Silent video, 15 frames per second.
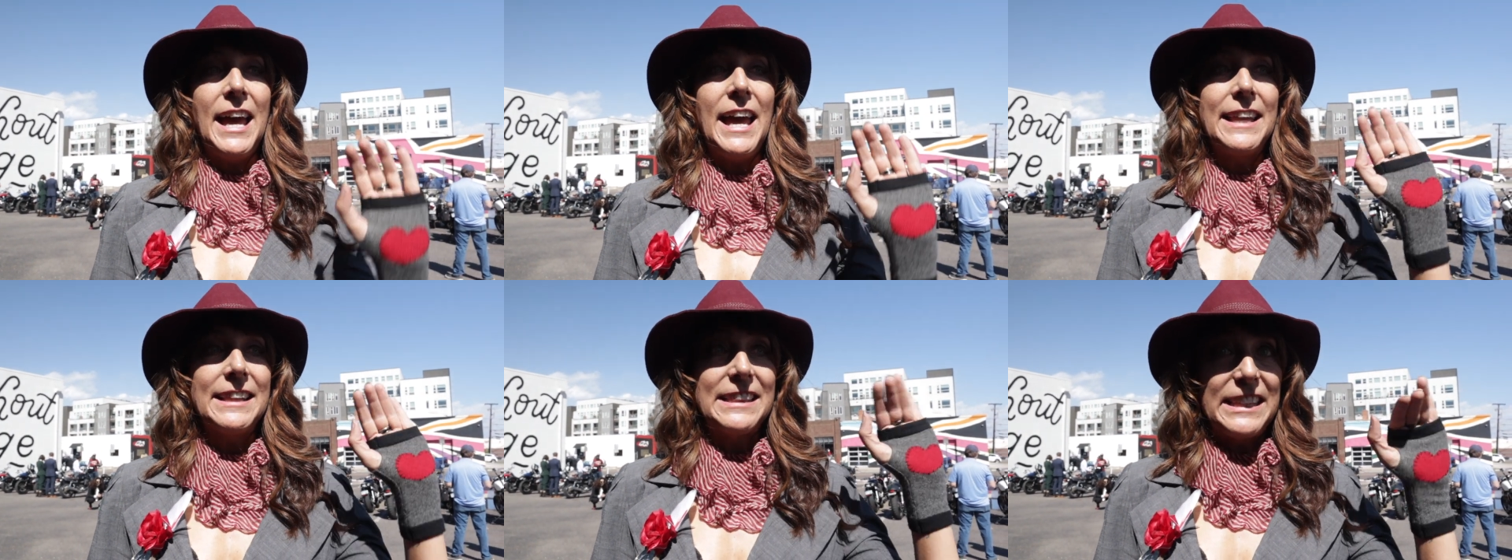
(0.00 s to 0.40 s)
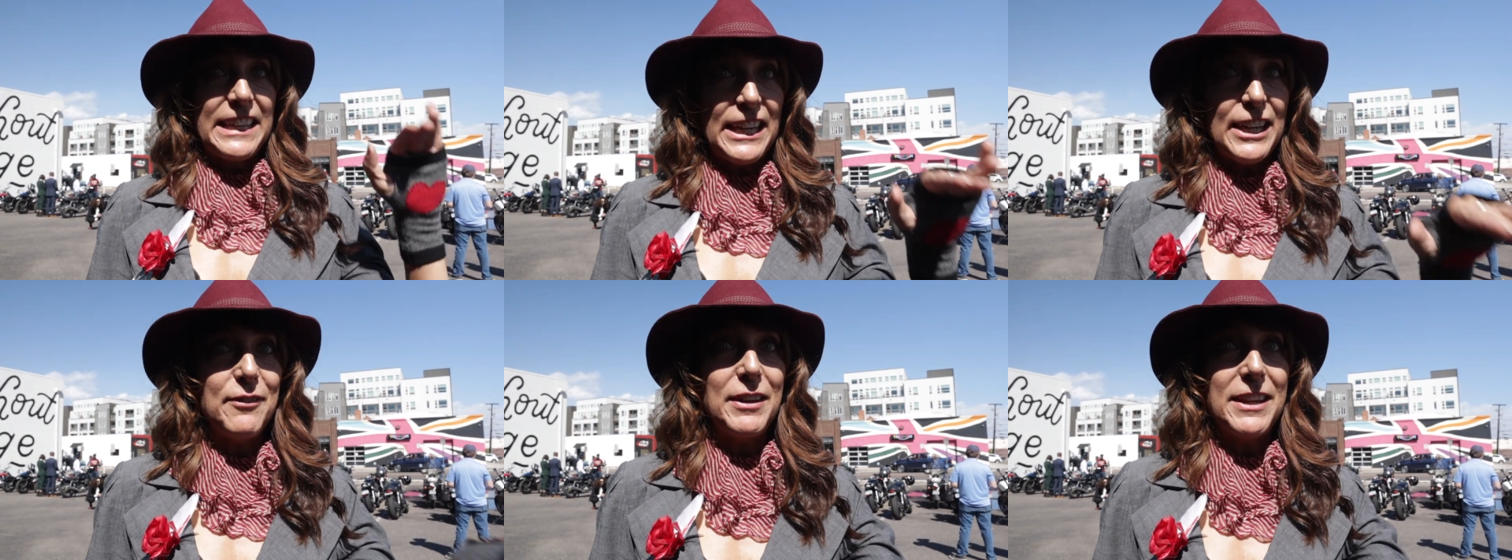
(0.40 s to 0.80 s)
and
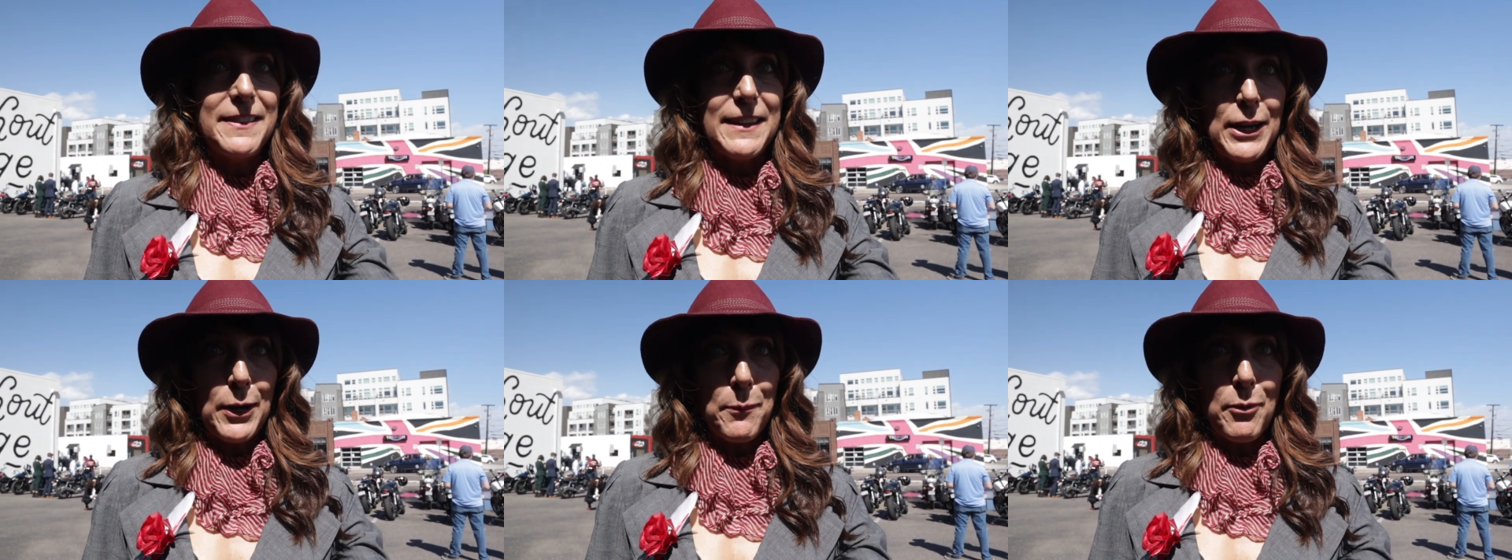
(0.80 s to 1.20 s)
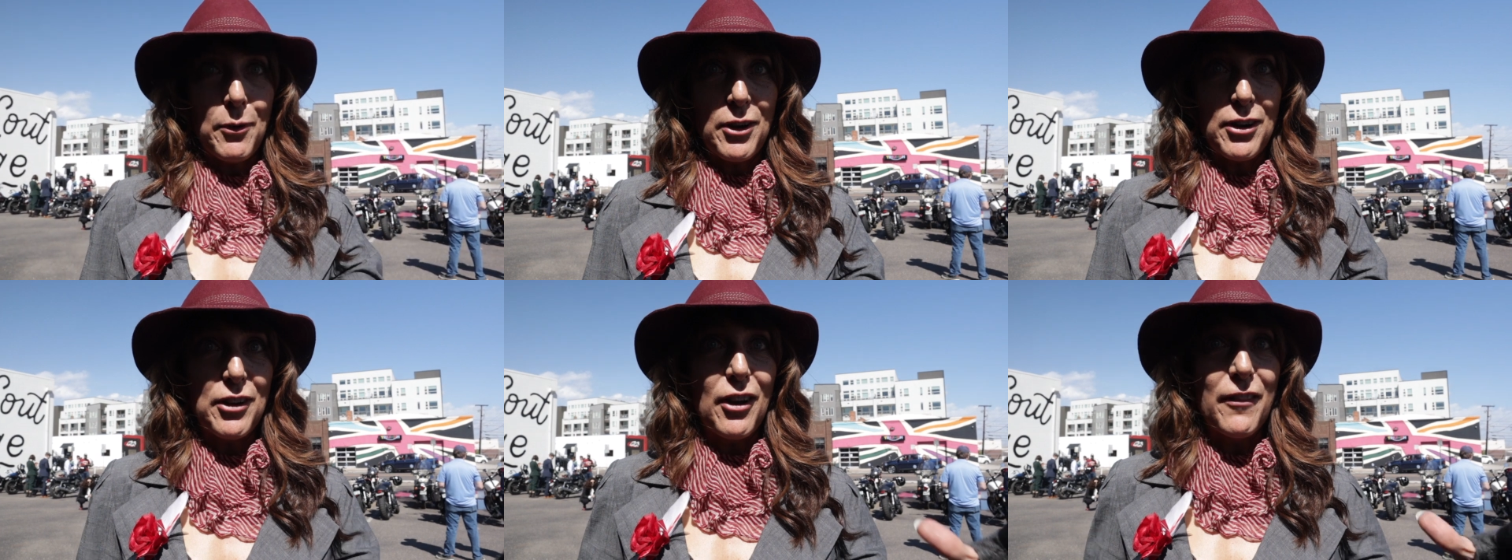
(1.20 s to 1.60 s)
leaving the
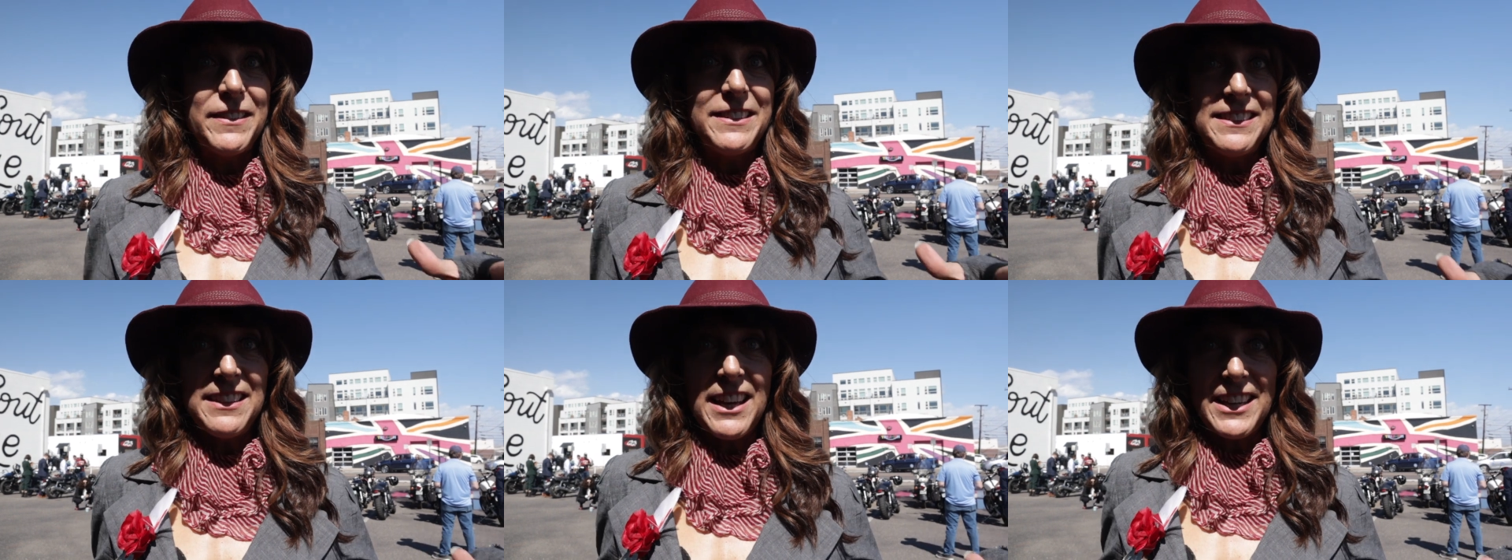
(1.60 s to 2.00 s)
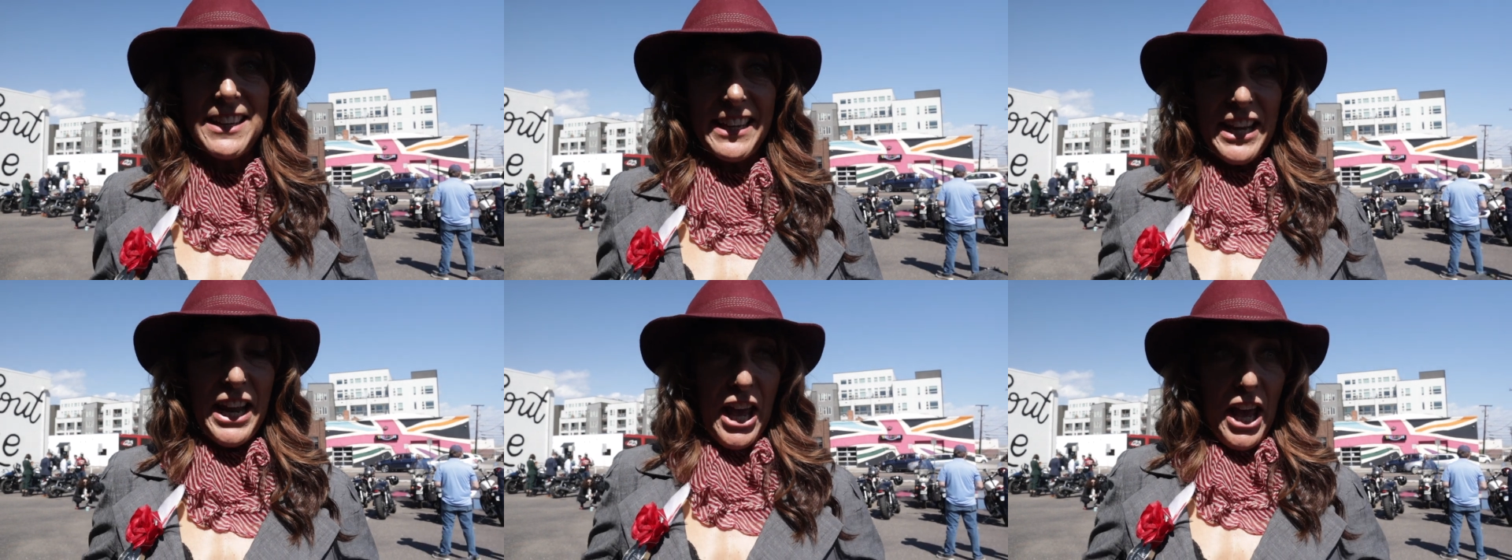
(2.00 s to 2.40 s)
airport, and all of a
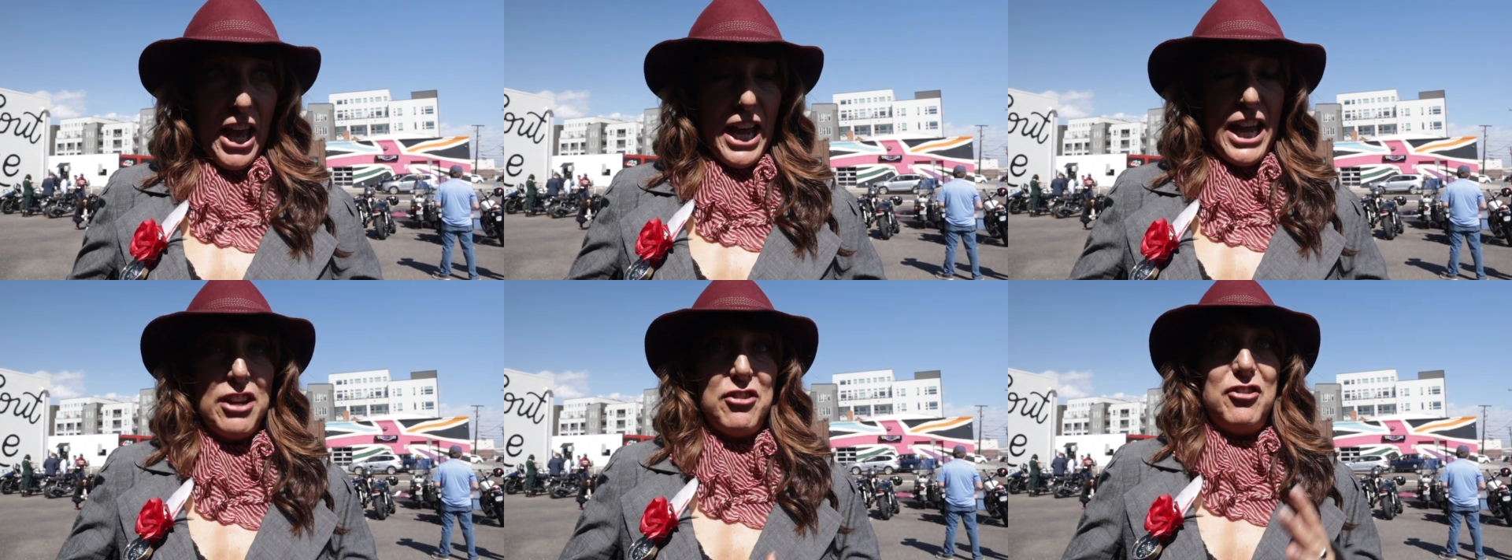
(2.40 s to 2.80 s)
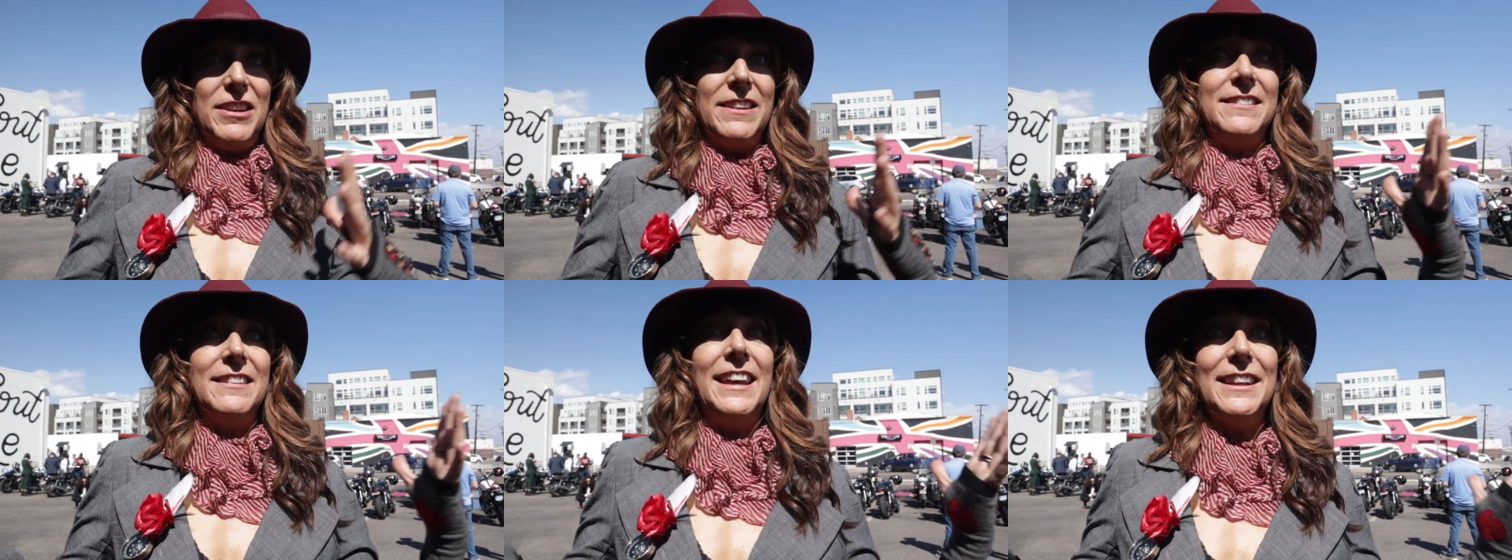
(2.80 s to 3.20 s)
sudden it
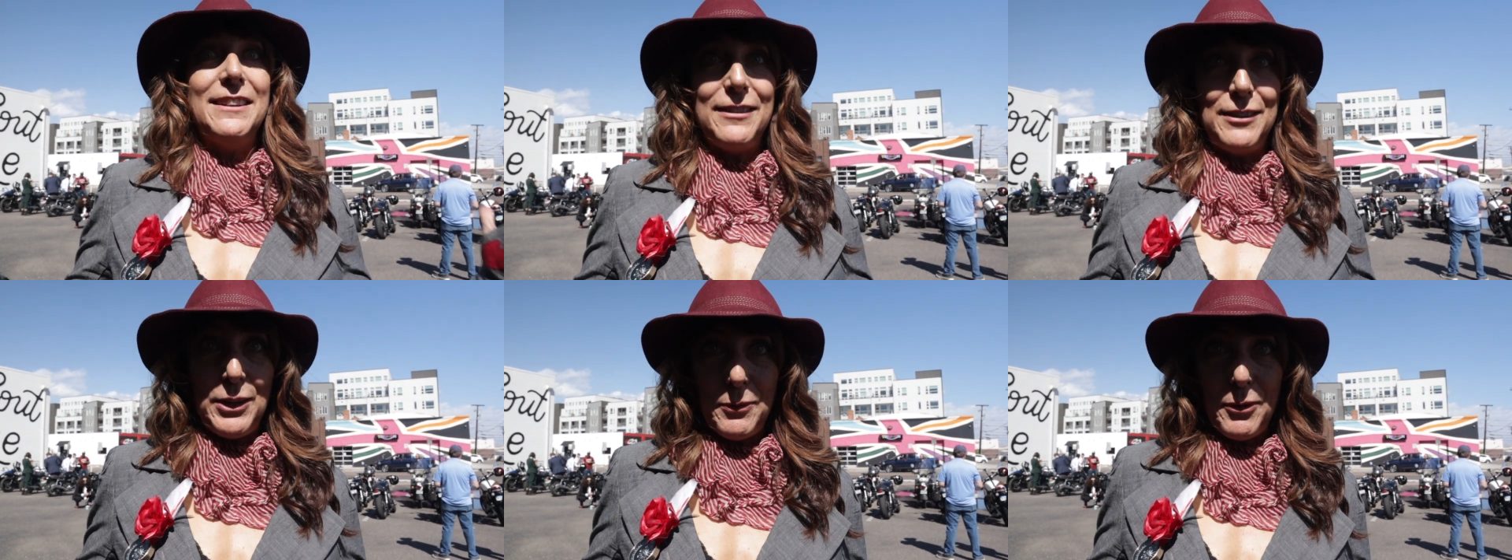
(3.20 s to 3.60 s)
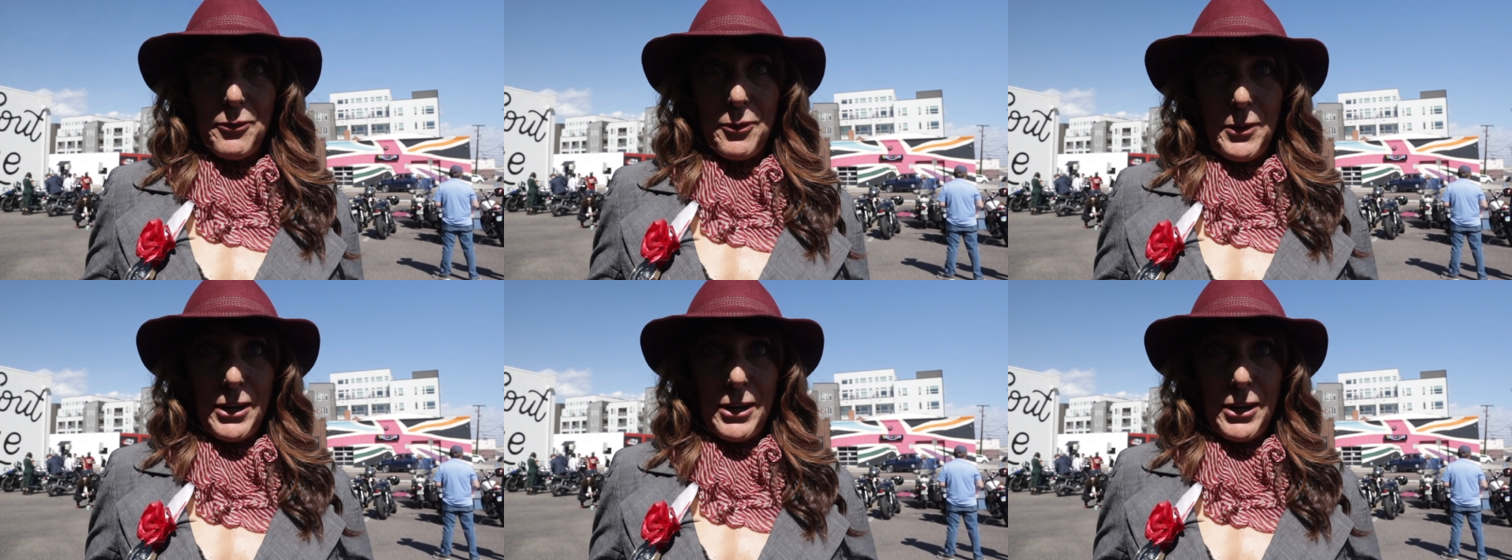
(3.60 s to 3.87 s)
just hits you of